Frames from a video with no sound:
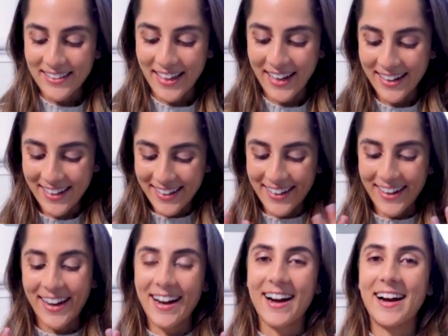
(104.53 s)
Like,
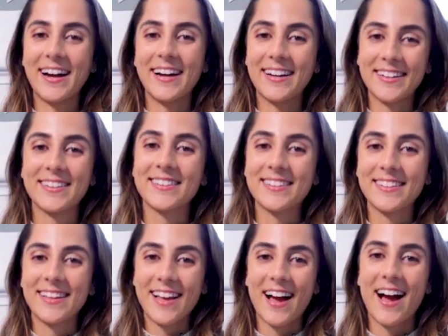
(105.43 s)
I,
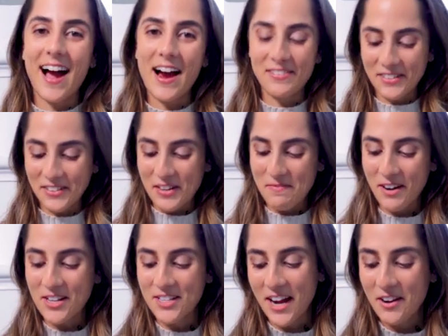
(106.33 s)
I really
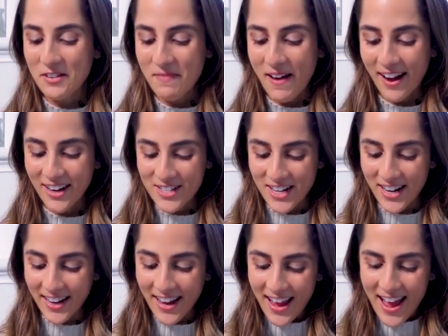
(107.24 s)
appreciate good
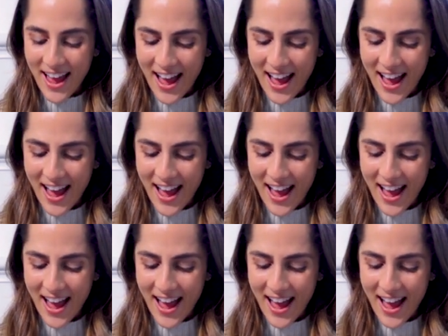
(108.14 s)
packaging.